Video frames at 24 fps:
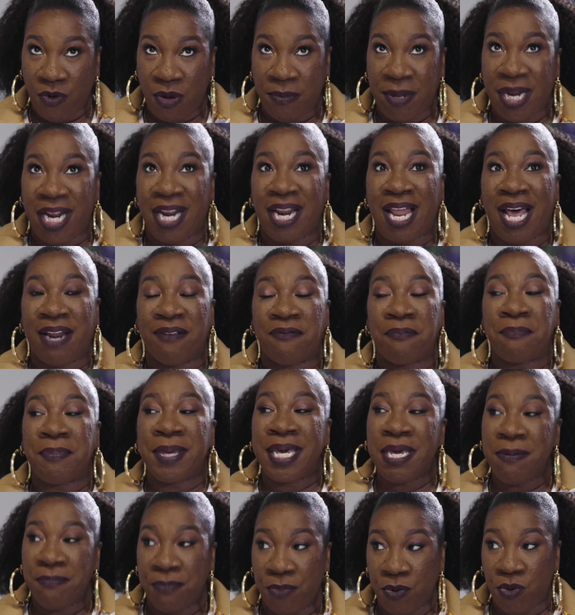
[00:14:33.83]
and a lot of
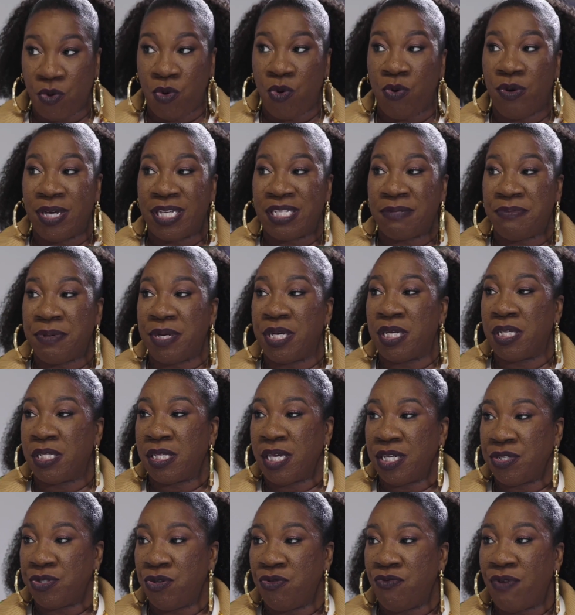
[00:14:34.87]
people who experience
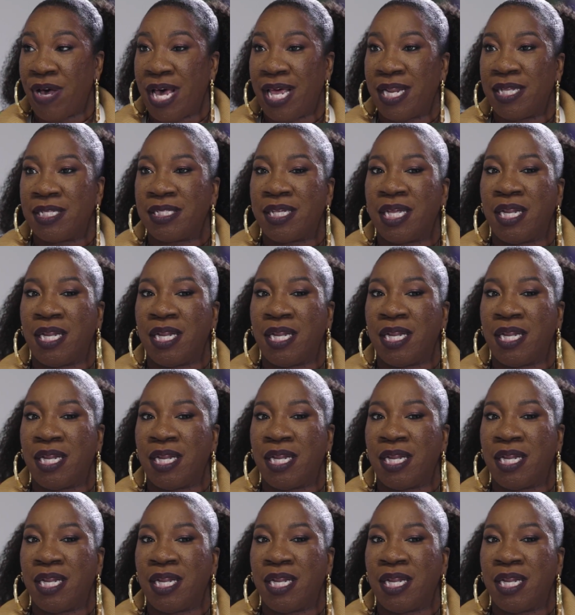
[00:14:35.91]
sexual violence